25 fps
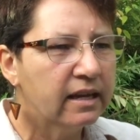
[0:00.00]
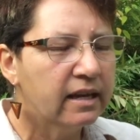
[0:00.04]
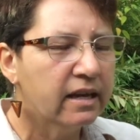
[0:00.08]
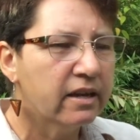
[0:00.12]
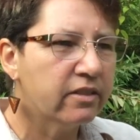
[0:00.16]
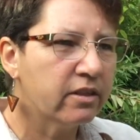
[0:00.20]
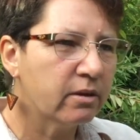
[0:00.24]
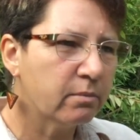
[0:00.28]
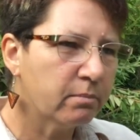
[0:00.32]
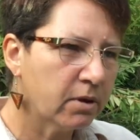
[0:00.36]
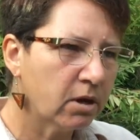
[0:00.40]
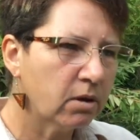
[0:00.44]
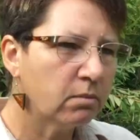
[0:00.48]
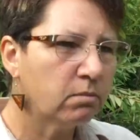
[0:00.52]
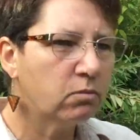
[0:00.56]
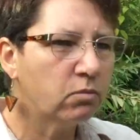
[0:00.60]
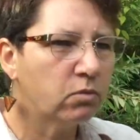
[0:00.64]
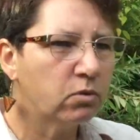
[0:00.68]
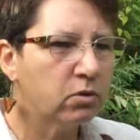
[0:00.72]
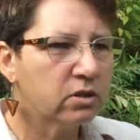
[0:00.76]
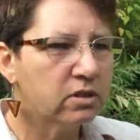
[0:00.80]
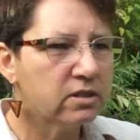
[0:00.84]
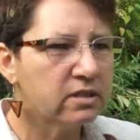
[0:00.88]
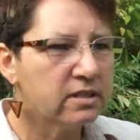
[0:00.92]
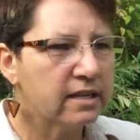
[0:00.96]
that Melbourne
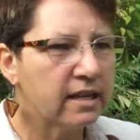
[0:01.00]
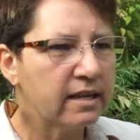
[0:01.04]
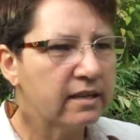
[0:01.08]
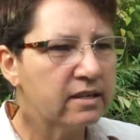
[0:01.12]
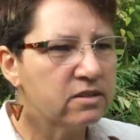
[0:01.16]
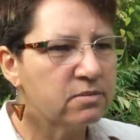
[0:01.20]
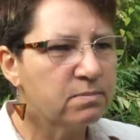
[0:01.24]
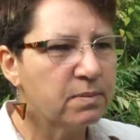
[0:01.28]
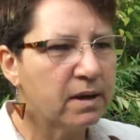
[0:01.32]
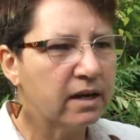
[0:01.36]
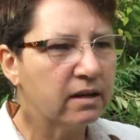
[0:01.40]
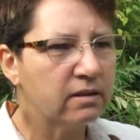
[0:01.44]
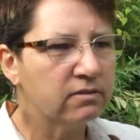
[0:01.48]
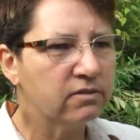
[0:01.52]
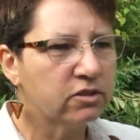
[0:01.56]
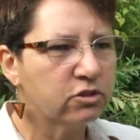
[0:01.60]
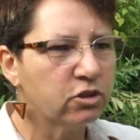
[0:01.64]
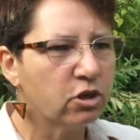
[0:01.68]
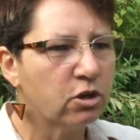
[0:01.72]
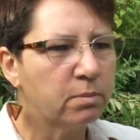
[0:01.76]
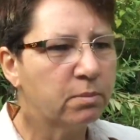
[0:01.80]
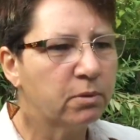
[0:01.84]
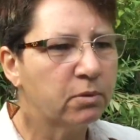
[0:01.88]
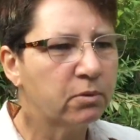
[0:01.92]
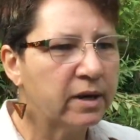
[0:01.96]
Water's done as part of its
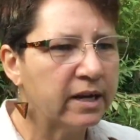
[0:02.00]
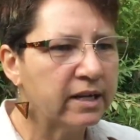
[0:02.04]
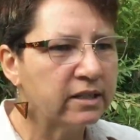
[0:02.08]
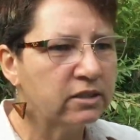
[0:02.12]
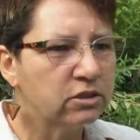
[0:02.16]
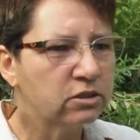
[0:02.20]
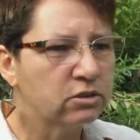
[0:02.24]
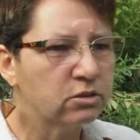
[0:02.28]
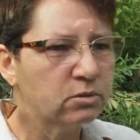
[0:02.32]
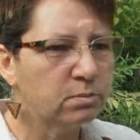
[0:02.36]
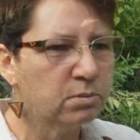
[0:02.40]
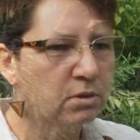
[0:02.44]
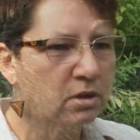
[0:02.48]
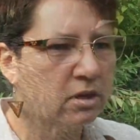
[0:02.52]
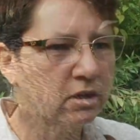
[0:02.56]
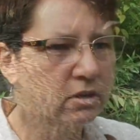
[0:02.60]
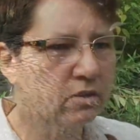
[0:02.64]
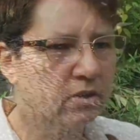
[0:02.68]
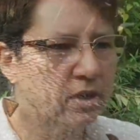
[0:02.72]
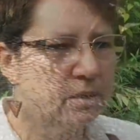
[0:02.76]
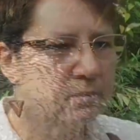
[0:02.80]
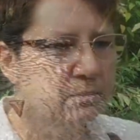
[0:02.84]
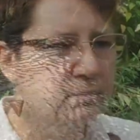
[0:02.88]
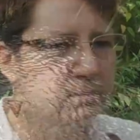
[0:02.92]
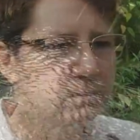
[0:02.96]
operational
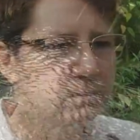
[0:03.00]
program.